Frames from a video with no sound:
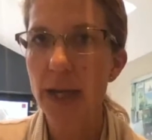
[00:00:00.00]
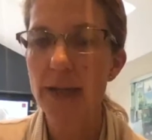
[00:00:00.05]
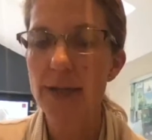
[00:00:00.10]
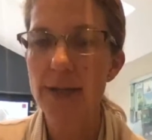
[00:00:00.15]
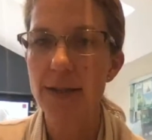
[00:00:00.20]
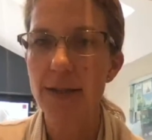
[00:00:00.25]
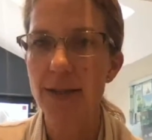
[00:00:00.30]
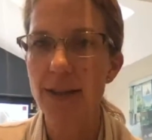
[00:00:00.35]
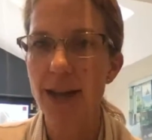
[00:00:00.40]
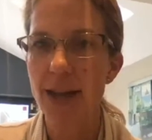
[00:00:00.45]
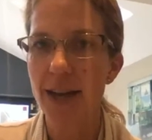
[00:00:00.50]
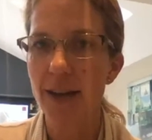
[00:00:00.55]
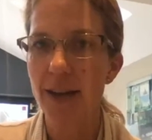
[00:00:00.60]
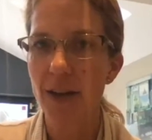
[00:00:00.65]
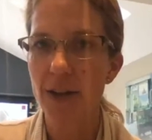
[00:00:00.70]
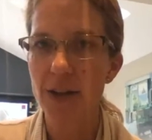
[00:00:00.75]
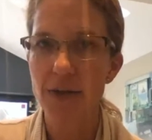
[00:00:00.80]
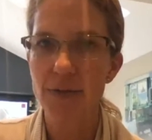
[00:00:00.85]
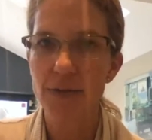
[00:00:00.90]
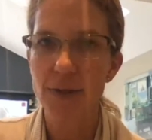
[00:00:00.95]
and
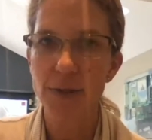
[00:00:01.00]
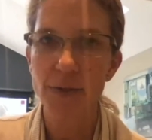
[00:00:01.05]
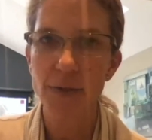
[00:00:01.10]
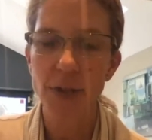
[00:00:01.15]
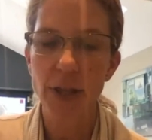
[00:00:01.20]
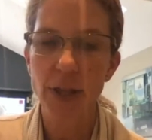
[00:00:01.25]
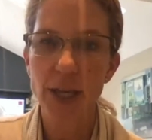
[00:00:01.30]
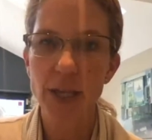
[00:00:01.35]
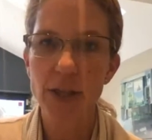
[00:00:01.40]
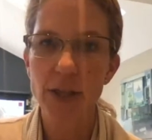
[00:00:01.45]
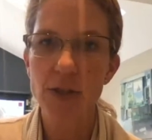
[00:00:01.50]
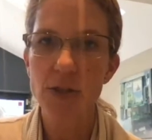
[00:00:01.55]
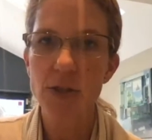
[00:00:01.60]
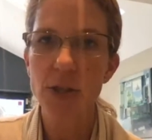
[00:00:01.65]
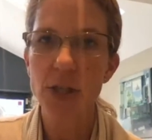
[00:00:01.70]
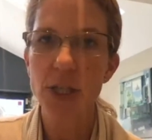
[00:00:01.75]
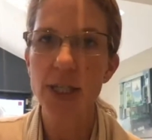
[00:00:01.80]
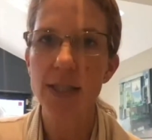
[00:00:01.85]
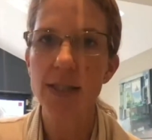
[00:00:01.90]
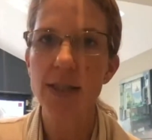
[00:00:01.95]
lots of different things to
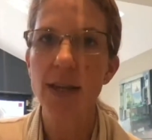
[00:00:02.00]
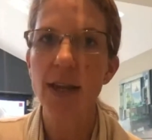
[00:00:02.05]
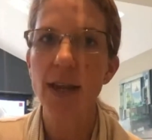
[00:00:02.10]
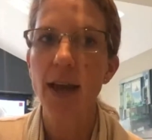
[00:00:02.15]
it,